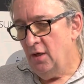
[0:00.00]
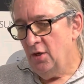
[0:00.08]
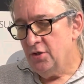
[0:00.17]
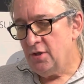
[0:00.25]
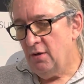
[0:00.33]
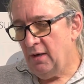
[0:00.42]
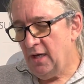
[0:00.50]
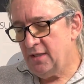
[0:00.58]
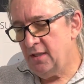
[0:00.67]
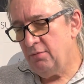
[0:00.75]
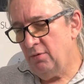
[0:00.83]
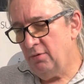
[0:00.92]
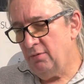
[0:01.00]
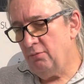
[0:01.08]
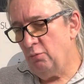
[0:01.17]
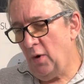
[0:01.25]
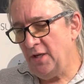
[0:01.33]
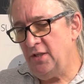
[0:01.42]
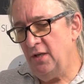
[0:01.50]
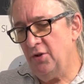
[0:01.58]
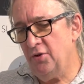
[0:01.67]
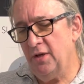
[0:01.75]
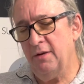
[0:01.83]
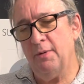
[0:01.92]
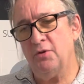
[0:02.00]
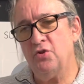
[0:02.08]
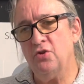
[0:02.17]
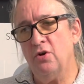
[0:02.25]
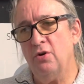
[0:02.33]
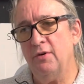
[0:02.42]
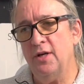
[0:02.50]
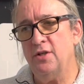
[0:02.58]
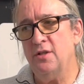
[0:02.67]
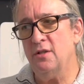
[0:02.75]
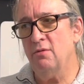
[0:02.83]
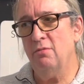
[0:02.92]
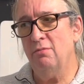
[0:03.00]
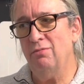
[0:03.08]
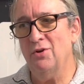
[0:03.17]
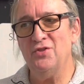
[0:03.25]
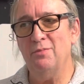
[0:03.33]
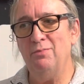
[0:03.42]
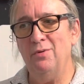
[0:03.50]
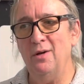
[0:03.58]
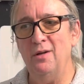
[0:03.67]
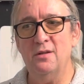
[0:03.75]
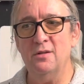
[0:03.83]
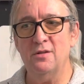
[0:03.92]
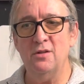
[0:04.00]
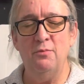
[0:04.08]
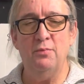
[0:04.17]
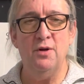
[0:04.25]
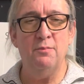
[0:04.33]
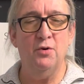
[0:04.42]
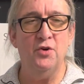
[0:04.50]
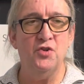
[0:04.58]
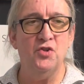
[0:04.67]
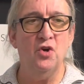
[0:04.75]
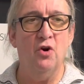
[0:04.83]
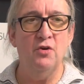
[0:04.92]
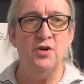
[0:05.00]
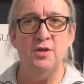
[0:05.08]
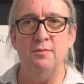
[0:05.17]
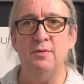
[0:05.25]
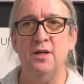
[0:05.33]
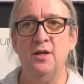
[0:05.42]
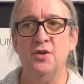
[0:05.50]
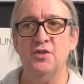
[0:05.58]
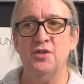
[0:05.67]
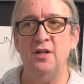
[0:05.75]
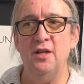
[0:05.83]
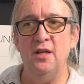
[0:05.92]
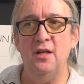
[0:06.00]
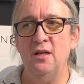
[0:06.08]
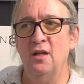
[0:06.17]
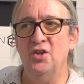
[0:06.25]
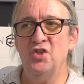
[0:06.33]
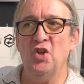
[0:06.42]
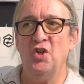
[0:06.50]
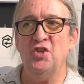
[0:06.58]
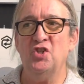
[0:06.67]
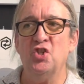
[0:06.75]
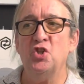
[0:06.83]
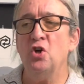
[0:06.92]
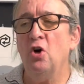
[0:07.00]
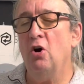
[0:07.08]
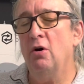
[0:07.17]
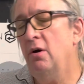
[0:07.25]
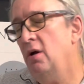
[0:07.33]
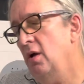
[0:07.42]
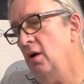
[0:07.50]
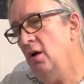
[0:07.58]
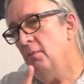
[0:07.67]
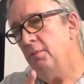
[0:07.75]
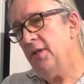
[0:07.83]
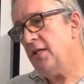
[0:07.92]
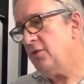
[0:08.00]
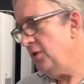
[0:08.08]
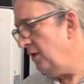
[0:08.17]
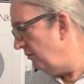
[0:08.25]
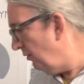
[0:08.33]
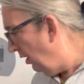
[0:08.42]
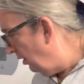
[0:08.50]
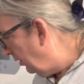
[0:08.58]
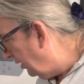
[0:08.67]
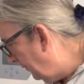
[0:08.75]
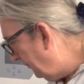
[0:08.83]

So I said, well, why don't you think about storage? He said, well, what's the point? There's no point in putting the storage in because there's nothing to store. But that's where they're wrong.